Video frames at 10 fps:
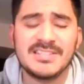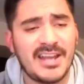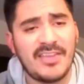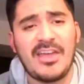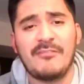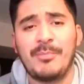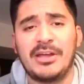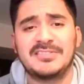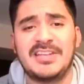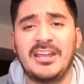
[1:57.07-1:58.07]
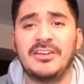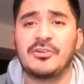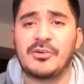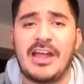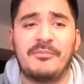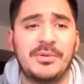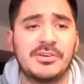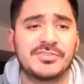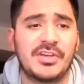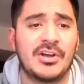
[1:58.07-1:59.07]
Today they have about 10 craft
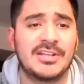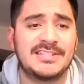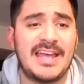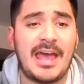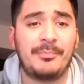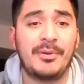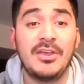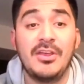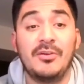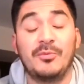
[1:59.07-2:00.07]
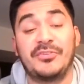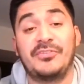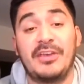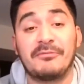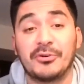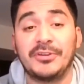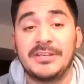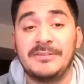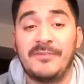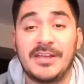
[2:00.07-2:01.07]
beers on tap with
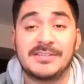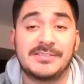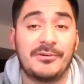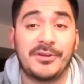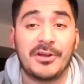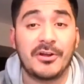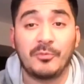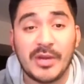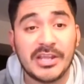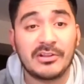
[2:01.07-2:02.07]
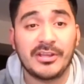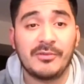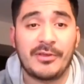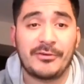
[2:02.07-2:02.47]
several events going on weekly,